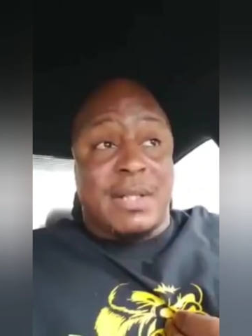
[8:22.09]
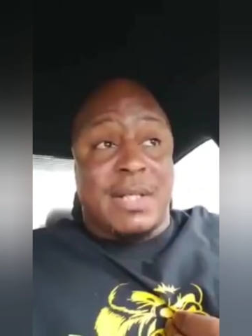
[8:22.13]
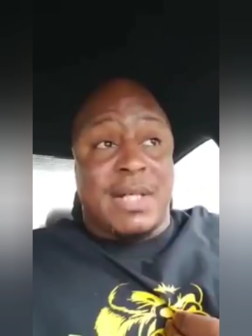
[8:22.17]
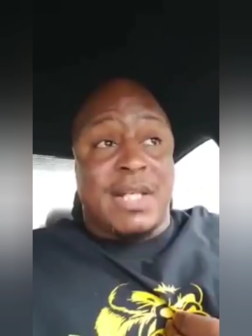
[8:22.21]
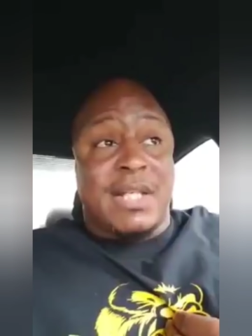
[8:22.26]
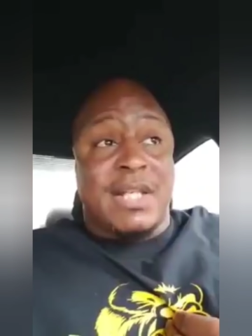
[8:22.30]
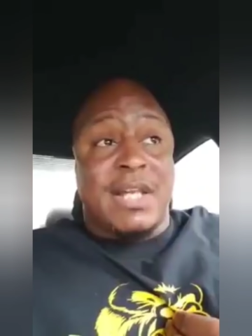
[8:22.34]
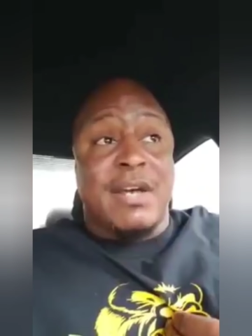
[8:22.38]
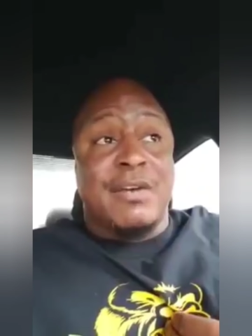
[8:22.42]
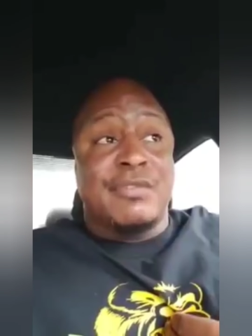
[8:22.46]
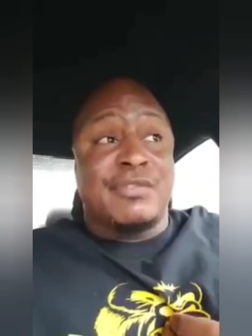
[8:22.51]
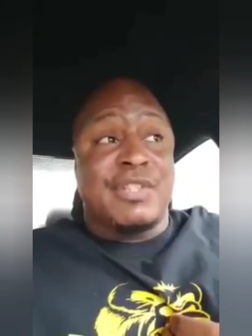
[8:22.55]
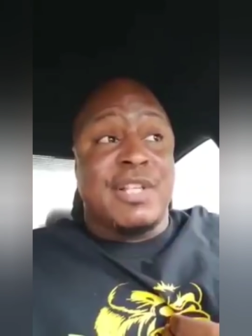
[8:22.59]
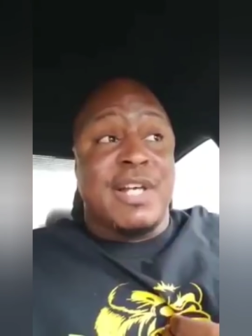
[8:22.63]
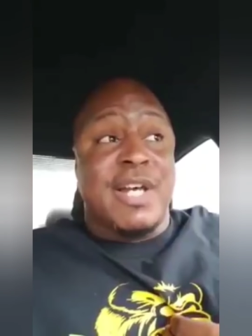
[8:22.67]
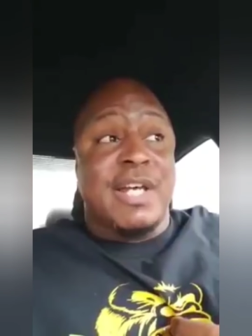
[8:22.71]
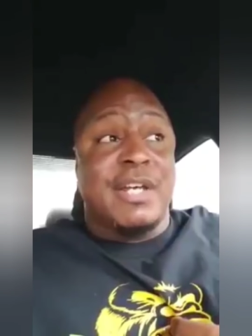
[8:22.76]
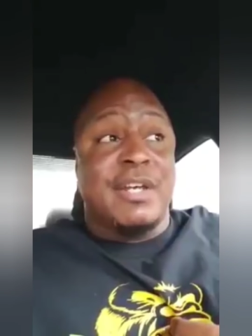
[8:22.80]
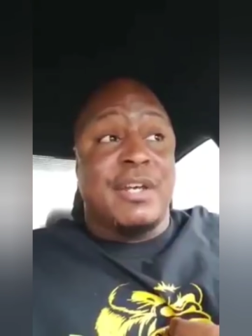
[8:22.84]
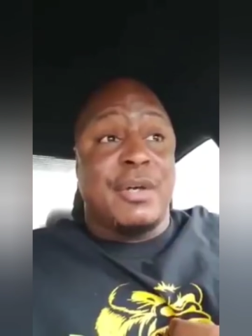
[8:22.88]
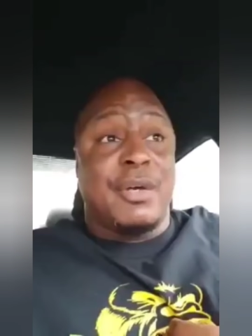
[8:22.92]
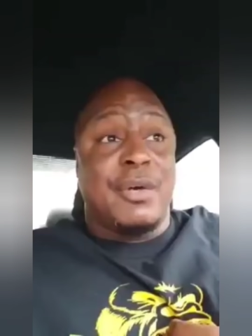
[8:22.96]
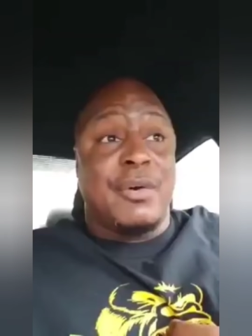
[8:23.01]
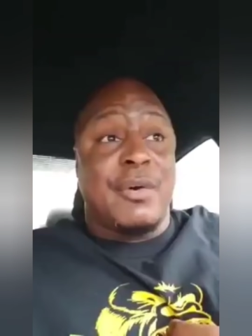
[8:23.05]
And I was
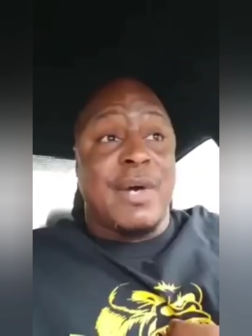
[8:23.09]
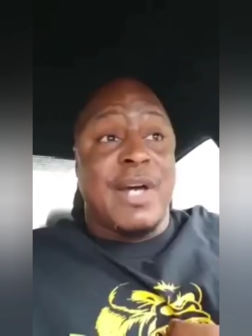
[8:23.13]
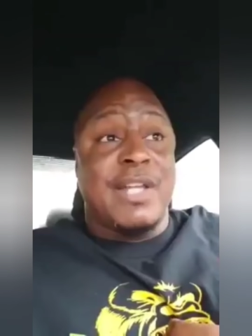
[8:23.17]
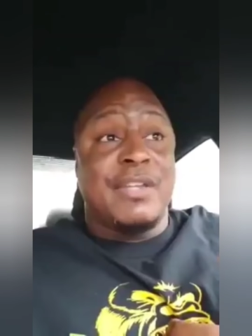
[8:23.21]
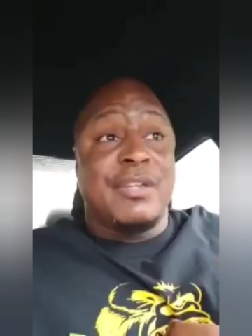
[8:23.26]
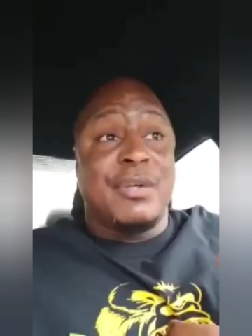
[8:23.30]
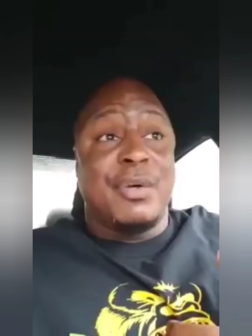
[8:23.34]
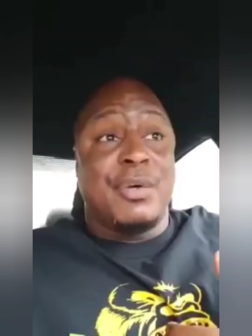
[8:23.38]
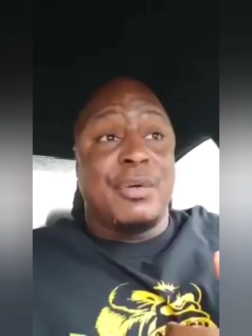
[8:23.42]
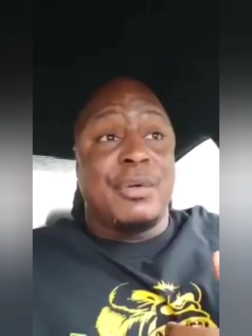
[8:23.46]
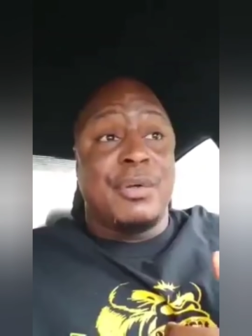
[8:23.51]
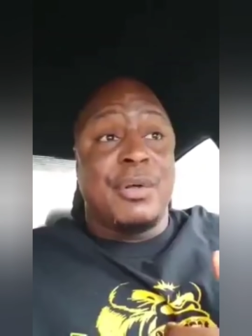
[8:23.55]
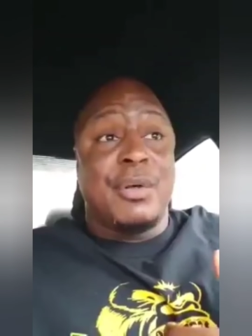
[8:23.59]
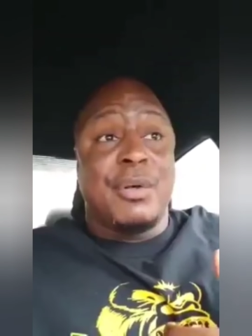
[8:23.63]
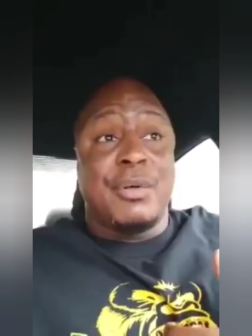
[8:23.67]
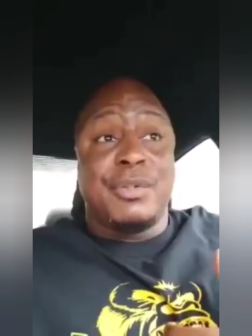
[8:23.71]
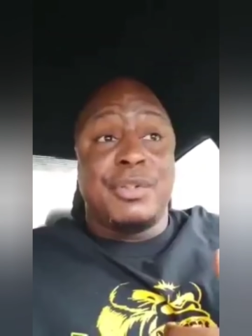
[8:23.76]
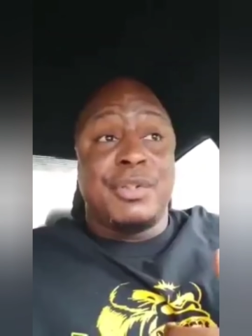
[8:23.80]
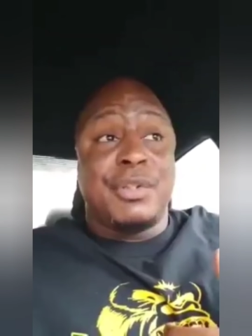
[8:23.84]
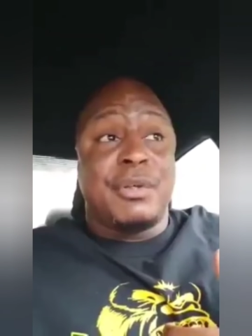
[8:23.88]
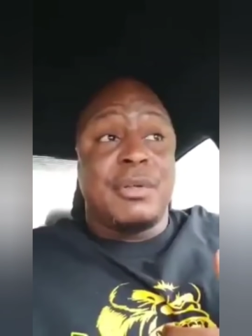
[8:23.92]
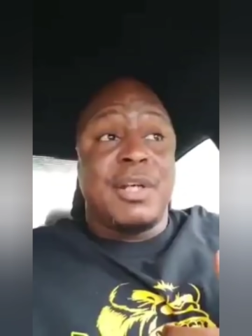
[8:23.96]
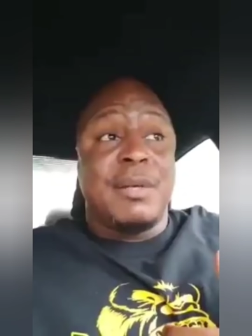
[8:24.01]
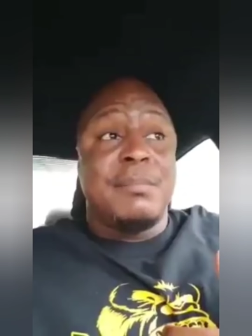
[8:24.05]
like, yo, I told the
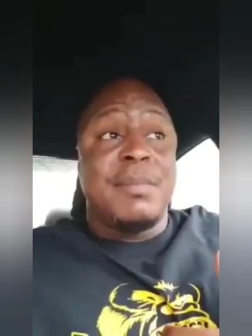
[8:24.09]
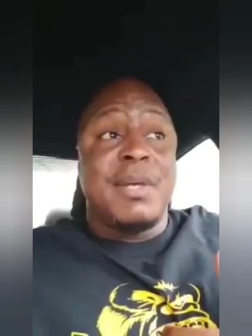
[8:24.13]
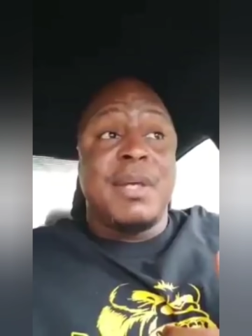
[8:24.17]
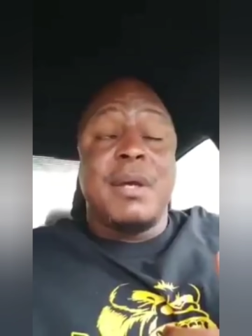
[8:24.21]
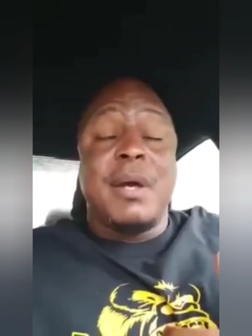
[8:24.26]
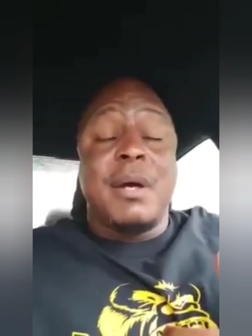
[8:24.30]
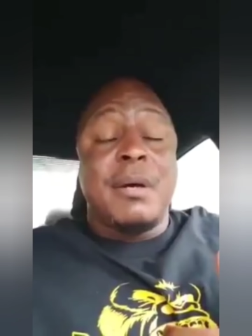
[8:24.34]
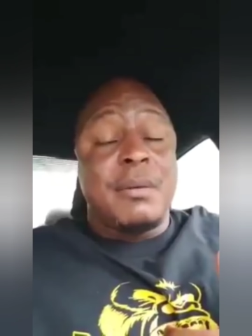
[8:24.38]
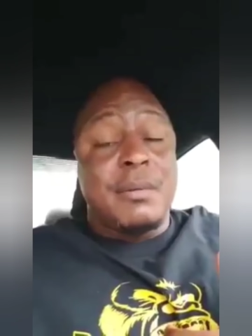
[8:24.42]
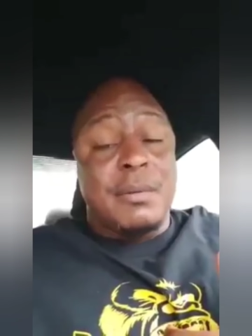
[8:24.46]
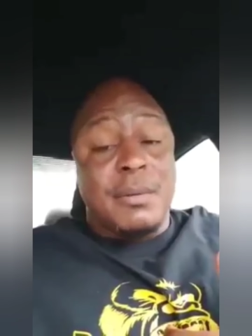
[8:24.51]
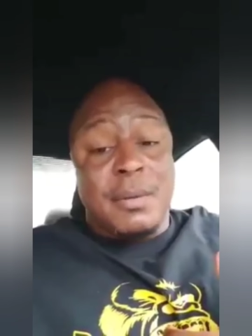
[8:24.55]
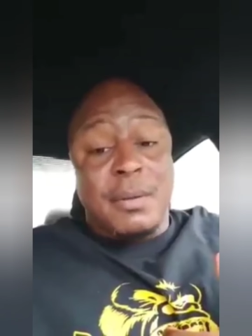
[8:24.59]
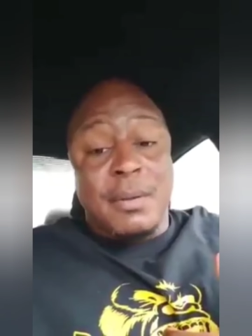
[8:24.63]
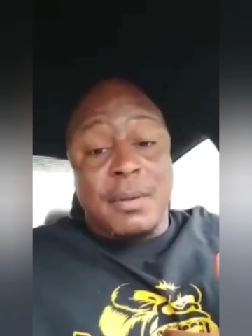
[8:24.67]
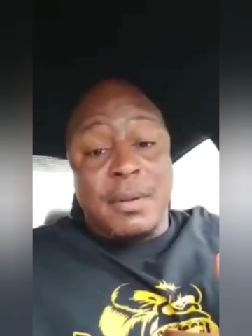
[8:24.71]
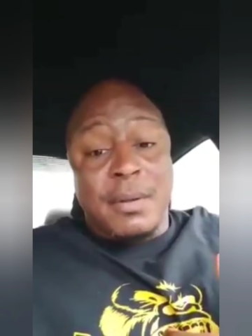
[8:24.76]
coach, yo, let me go.